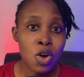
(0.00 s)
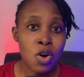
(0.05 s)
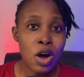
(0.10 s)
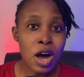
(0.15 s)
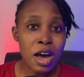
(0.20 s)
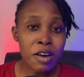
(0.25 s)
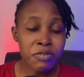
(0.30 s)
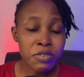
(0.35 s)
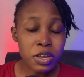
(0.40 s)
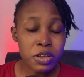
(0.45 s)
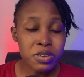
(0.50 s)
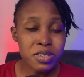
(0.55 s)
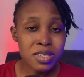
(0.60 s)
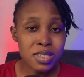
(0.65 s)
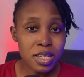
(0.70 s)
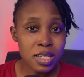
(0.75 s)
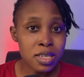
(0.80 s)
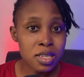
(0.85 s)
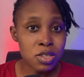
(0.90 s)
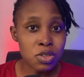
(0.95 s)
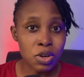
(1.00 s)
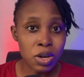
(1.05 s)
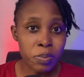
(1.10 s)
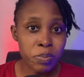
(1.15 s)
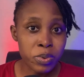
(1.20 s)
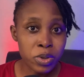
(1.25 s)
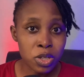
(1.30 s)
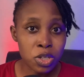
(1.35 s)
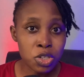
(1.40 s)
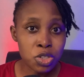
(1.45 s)
After you send your
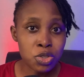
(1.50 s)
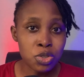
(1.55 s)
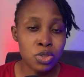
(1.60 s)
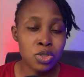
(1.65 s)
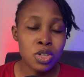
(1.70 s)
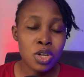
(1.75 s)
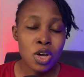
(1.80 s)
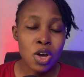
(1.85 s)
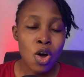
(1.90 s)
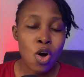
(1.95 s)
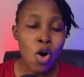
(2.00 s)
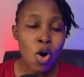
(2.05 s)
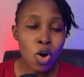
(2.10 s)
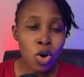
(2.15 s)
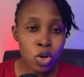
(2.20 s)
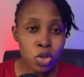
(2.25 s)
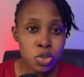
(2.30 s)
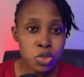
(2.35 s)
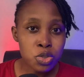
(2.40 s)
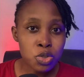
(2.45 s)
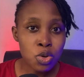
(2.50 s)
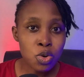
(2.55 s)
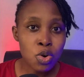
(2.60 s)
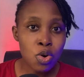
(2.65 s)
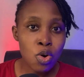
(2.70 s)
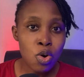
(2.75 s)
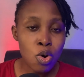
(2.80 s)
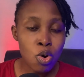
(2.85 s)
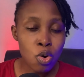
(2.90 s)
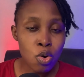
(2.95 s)
application,
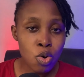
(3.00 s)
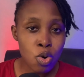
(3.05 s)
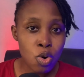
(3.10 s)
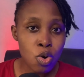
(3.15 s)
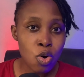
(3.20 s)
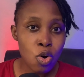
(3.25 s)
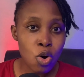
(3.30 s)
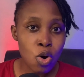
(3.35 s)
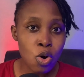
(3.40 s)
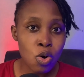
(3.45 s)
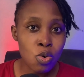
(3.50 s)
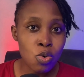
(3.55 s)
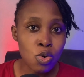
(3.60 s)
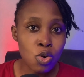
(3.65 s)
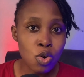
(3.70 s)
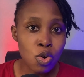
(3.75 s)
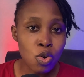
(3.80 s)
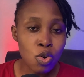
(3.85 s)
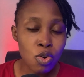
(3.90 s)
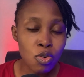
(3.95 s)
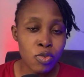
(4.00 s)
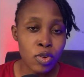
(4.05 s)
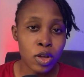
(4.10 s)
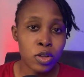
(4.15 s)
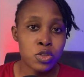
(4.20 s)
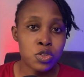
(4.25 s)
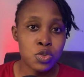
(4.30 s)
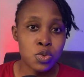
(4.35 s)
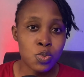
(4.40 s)
also go over